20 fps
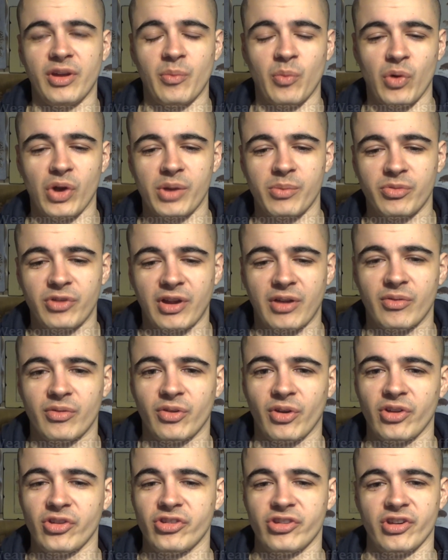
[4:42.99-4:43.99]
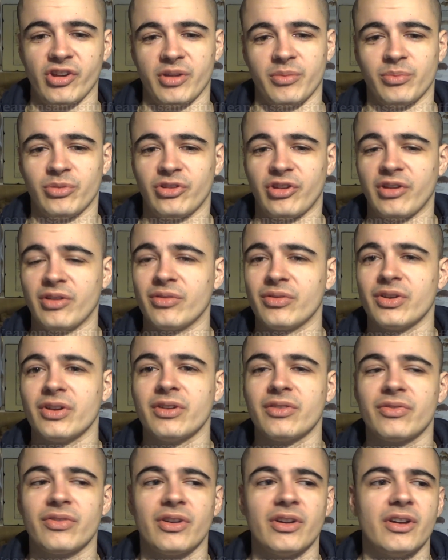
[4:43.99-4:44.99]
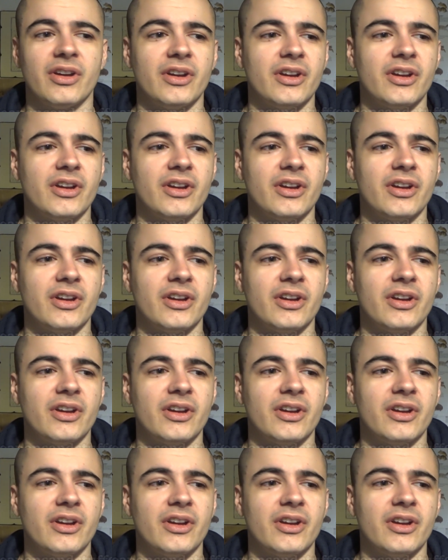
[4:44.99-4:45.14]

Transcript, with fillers: then wiped out ninety-nine percent of Earth